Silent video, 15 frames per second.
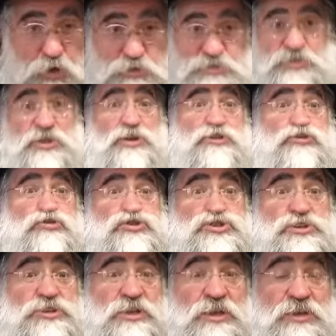of the
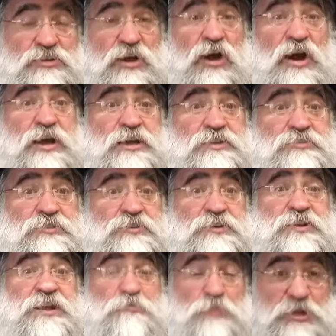illusion that he died,
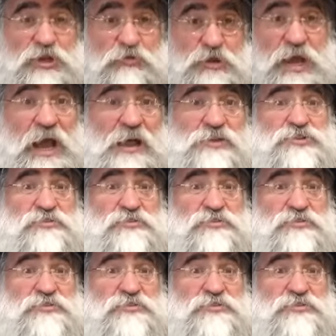but the reality